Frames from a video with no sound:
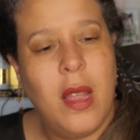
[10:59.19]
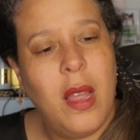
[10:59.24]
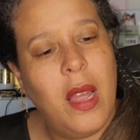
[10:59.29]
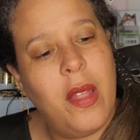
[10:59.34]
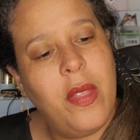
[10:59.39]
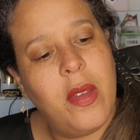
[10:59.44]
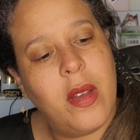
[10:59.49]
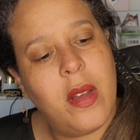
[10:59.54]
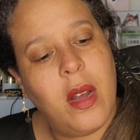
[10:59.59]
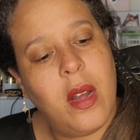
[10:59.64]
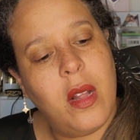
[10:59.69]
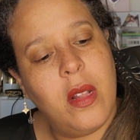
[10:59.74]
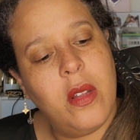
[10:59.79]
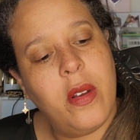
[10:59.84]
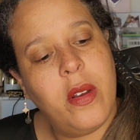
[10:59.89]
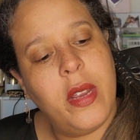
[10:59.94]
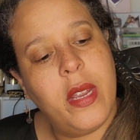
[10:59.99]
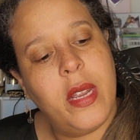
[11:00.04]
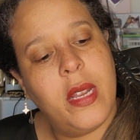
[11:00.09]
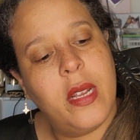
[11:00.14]
And the
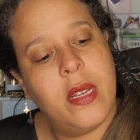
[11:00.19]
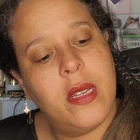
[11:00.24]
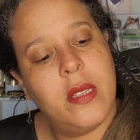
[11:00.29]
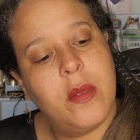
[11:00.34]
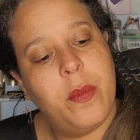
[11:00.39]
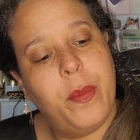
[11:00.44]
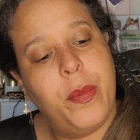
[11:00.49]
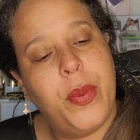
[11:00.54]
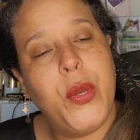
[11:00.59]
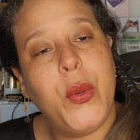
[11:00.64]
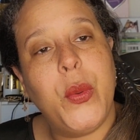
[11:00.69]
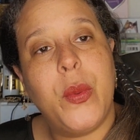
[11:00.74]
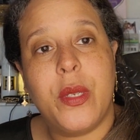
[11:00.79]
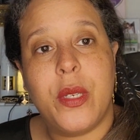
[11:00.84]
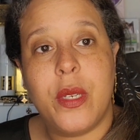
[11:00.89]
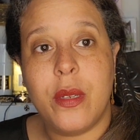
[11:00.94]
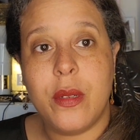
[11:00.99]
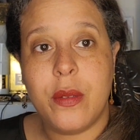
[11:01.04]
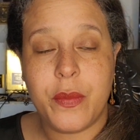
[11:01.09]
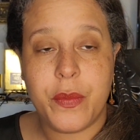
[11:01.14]
color is
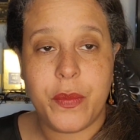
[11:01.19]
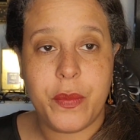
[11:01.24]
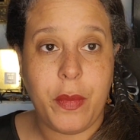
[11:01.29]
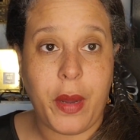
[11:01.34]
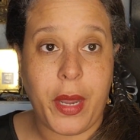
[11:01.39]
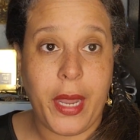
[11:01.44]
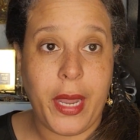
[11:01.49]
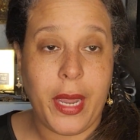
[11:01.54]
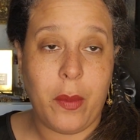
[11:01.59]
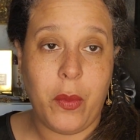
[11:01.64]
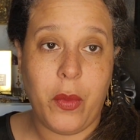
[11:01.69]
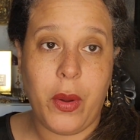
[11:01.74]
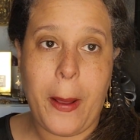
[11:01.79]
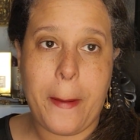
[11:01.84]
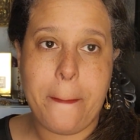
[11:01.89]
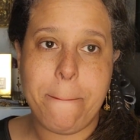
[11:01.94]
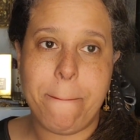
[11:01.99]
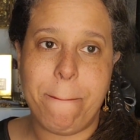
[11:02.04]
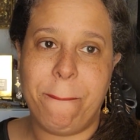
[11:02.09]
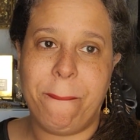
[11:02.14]
Butte by Amway.
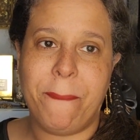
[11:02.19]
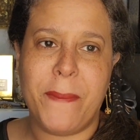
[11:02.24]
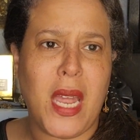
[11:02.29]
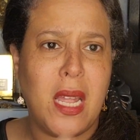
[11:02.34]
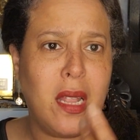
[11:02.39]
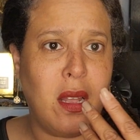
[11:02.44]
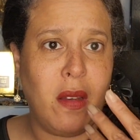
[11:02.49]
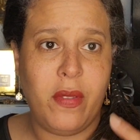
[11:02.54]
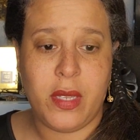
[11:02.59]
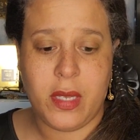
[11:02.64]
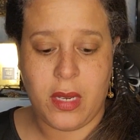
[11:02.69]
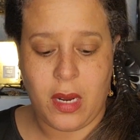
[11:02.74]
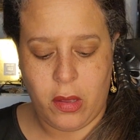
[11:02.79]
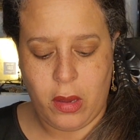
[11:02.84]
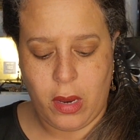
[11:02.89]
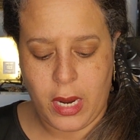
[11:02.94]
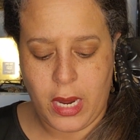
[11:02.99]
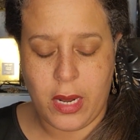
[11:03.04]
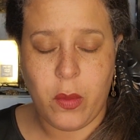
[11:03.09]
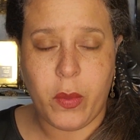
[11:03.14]
I love this
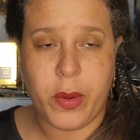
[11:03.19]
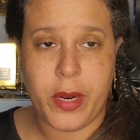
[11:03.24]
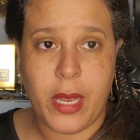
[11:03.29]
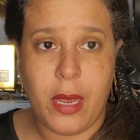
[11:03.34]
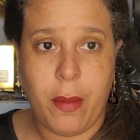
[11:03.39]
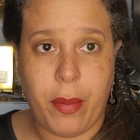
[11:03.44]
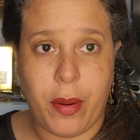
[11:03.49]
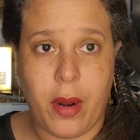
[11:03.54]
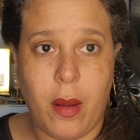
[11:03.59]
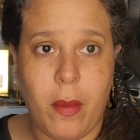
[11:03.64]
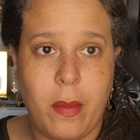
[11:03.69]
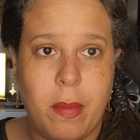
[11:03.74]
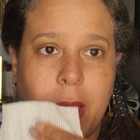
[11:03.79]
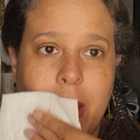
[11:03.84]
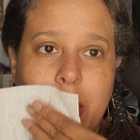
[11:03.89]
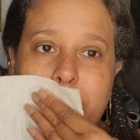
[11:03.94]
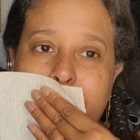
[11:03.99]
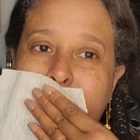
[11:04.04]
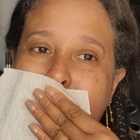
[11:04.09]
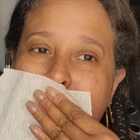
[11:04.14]
color. I kind of want to keep it on, but